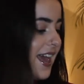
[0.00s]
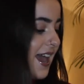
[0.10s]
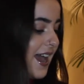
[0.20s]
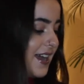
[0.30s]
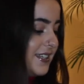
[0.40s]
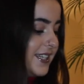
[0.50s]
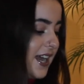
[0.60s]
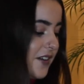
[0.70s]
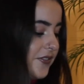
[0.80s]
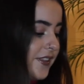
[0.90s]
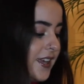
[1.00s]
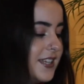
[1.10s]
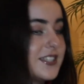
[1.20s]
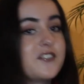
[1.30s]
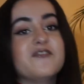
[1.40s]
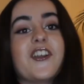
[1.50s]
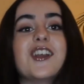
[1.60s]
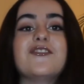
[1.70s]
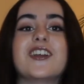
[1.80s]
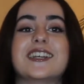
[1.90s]
and yeah, so I'm
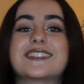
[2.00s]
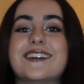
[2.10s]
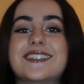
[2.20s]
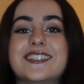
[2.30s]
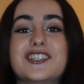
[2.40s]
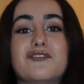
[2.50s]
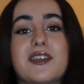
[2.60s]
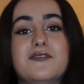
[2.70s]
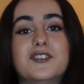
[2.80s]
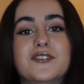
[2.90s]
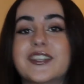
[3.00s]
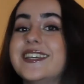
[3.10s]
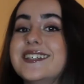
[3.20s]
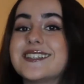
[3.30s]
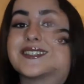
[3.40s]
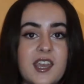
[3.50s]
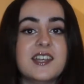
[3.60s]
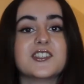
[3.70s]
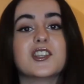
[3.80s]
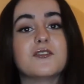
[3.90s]
very excited and grateful for these.
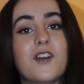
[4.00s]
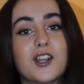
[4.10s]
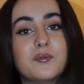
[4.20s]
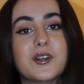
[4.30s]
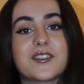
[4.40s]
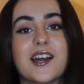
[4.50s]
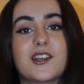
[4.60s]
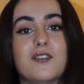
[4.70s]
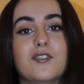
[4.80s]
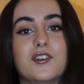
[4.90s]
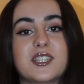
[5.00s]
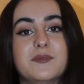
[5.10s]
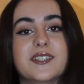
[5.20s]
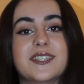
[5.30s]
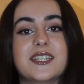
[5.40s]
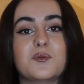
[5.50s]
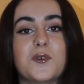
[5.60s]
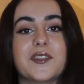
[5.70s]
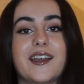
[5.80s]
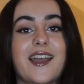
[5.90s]
So the final book that I got for Christmas is
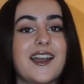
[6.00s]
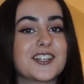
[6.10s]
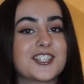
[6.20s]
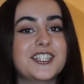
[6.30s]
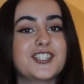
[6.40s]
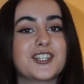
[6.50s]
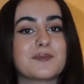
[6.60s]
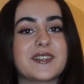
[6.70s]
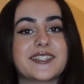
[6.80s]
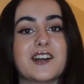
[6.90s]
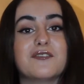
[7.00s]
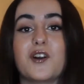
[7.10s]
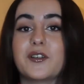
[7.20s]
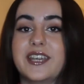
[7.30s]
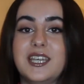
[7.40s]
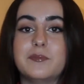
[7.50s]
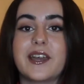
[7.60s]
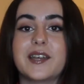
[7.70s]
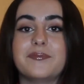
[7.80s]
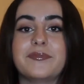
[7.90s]
one that I actually chose myself on
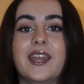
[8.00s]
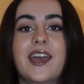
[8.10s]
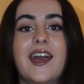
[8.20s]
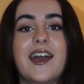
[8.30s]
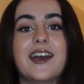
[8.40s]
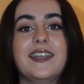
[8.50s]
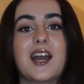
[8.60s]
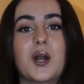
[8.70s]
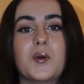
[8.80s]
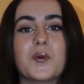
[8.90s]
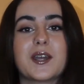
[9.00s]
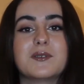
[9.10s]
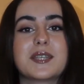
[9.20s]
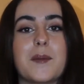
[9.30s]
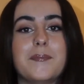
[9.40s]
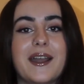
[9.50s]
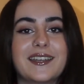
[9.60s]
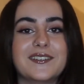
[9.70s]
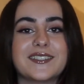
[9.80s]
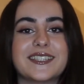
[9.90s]
eBay. Now, when I was back
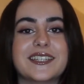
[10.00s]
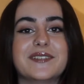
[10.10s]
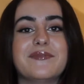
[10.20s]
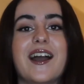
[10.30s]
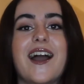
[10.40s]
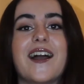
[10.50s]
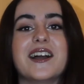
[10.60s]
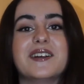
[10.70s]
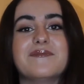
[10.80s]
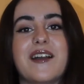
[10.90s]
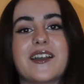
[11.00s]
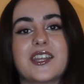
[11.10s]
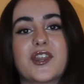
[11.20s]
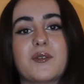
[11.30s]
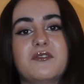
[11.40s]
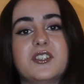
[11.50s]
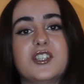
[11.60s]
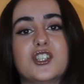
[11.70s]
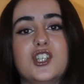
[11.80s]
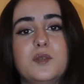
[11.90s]
in Nottingham, I thrifted two